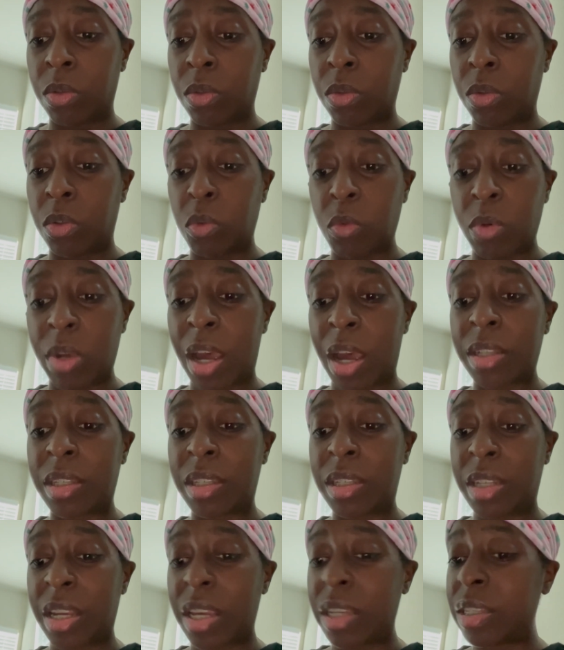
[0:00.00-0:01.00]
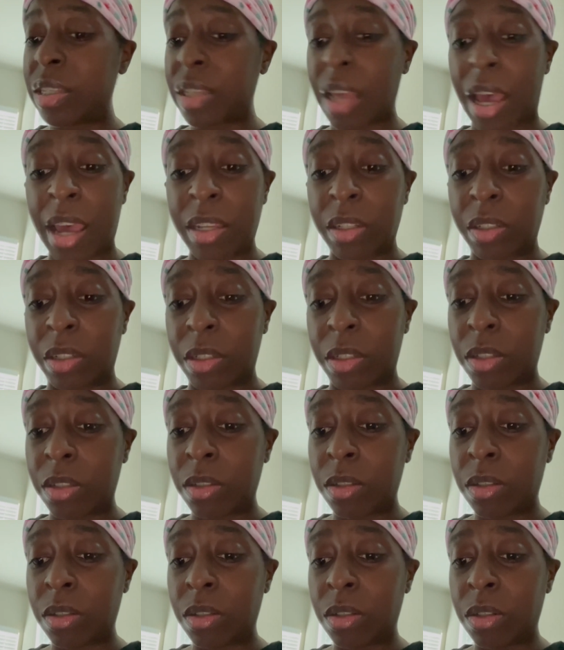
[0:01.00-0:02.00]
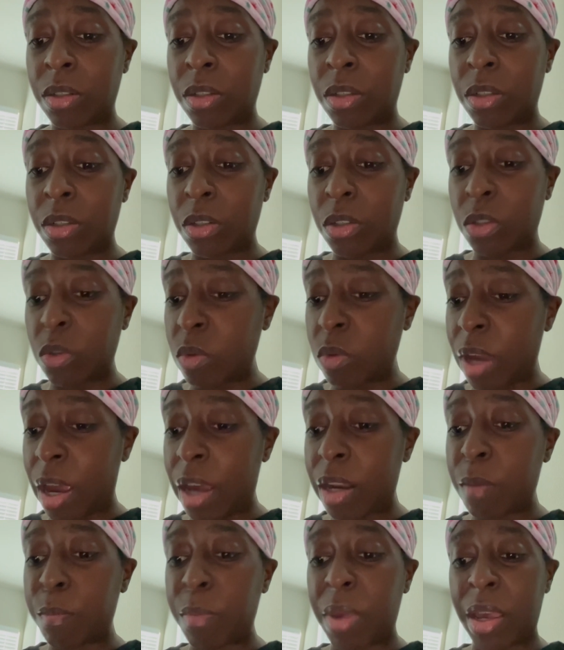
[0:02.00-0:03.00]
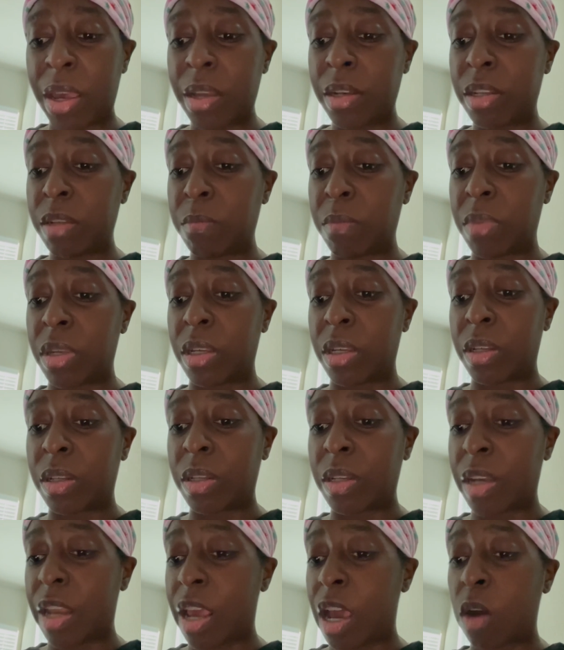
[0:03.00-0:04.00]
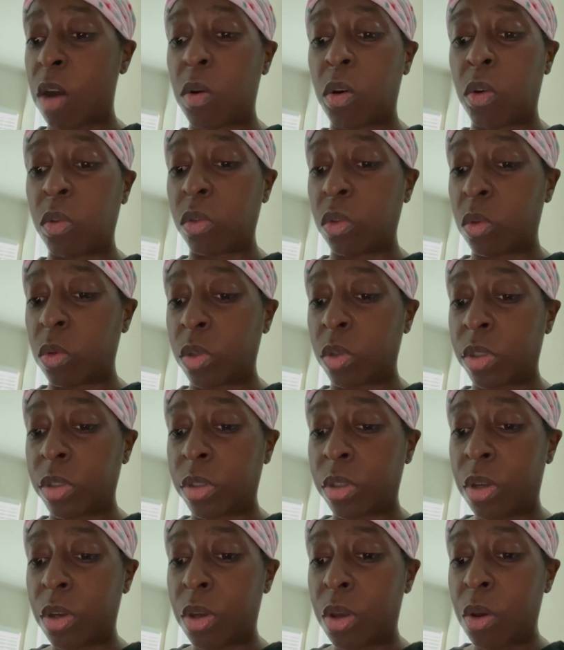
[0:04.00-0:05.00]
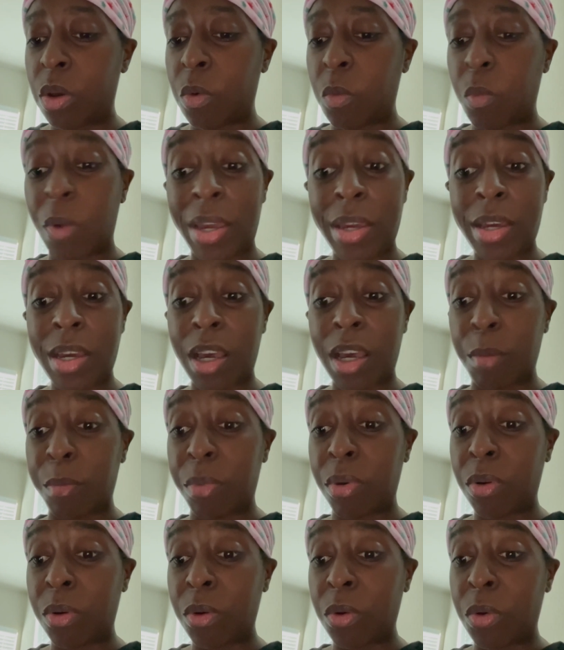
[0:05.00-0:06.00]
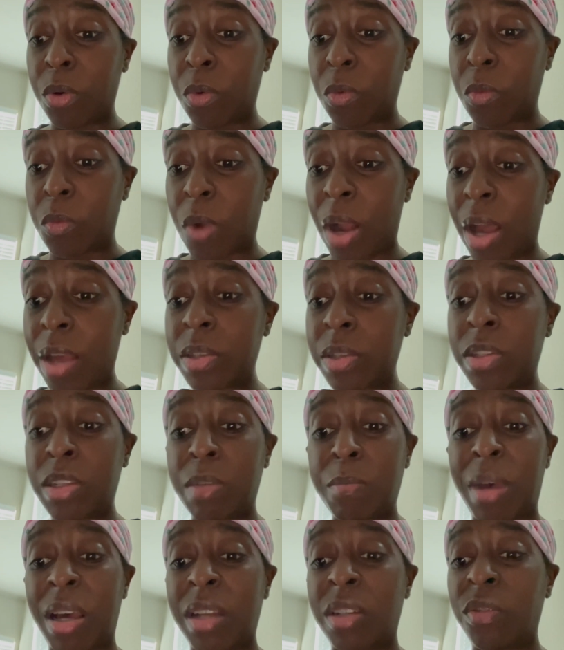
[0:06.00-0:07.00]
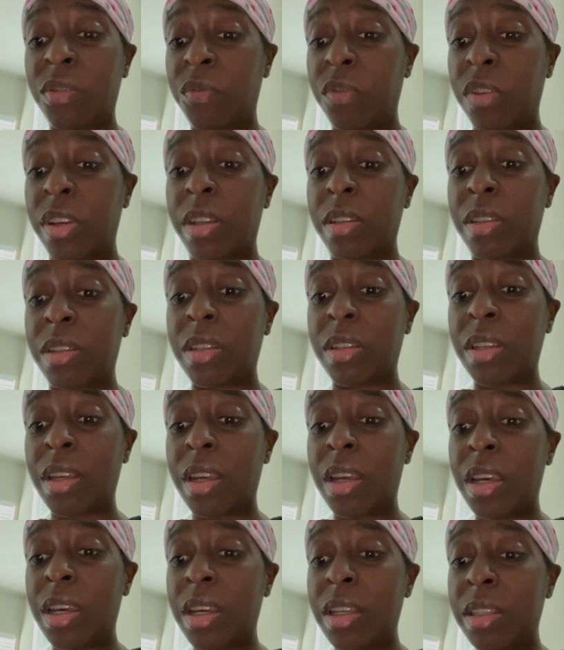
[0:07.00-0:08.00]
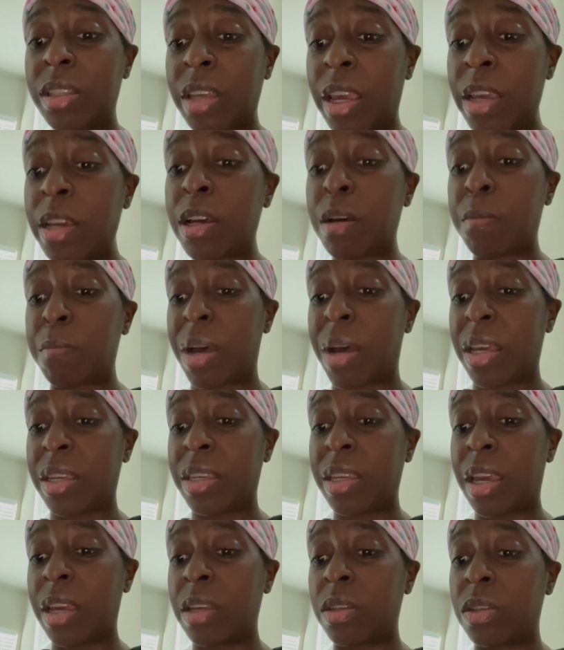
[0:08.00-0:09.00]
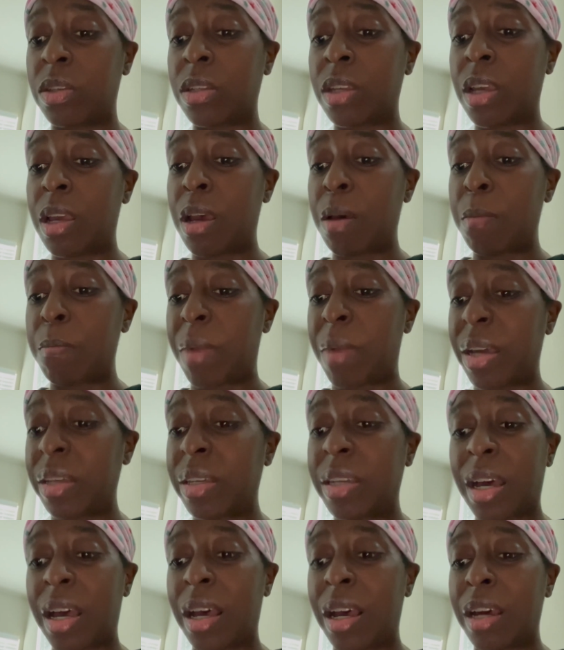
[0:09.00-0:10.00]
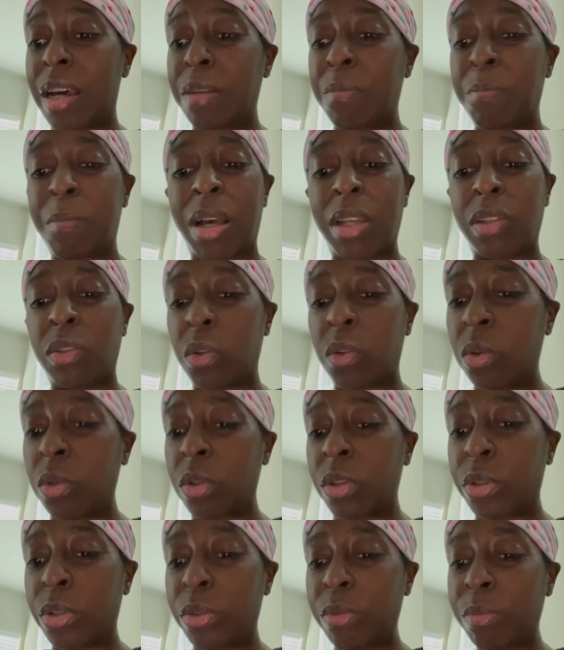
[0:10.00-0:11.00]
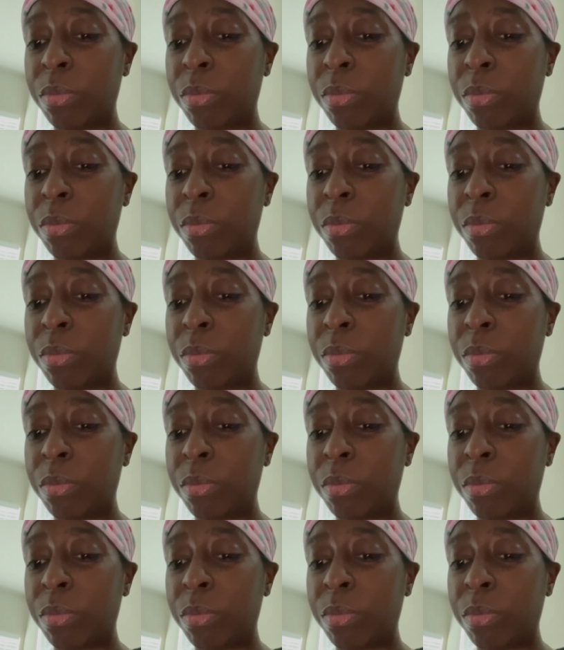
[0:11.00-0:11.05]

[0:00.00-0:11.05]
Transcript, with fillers: Do not stay silent. Do not abandon me now, O Lord. Wake up, rise to my defense. Take up my case, my God, my Lord.